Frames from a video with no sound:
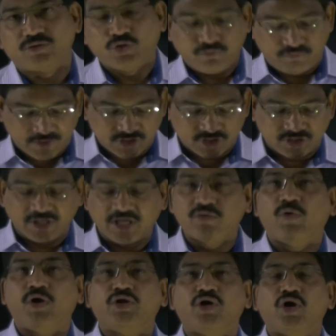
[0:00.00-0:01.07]
So first thing
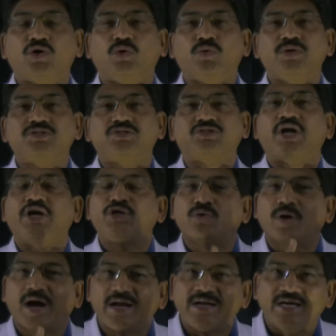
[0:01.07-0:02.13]
what you have to do is try
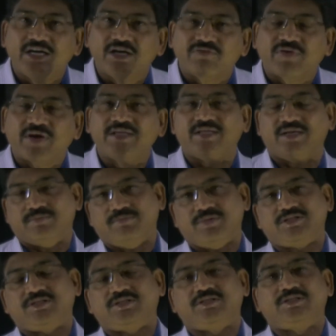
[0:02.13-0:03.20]
to identify the
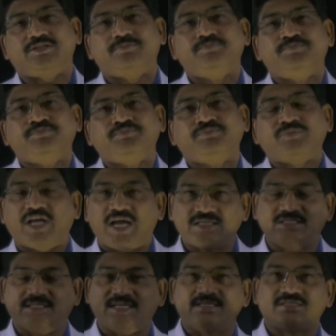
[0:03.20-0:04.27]
numbers
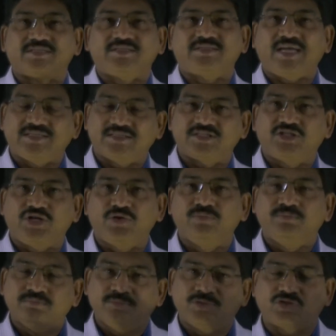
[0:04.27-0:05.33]
as it is. As I said you,
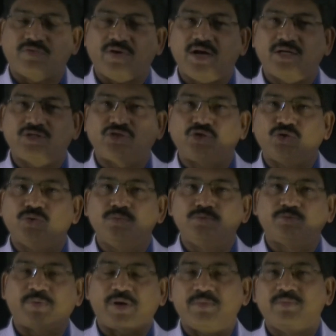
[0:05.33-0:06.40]
squares, cubes,
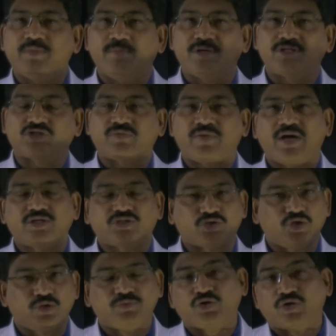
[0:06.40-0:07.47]
prime numbers, squares,
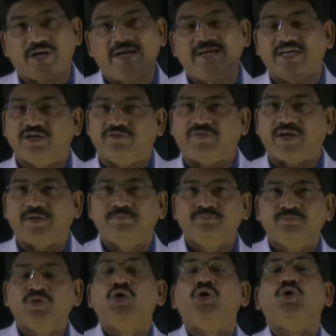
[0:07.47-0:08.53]
cubes, you can identify.
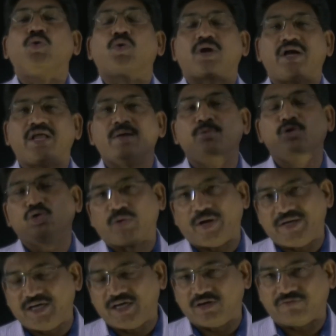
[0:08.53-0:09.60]
You are unable to
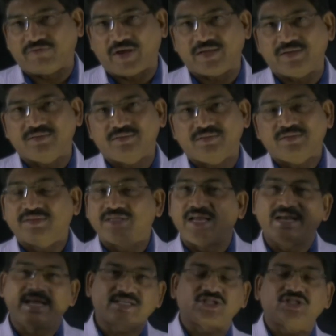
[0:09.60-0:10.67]
identify. The
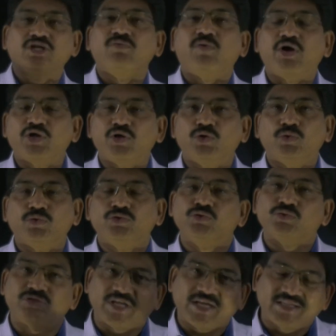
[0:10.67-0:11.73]
next thing what you do is
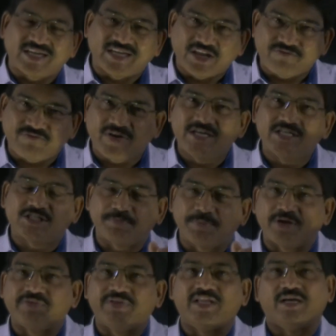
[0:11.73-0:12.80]
you take the difference
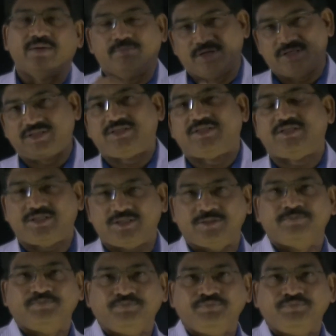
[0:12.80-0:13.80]
between the numbers.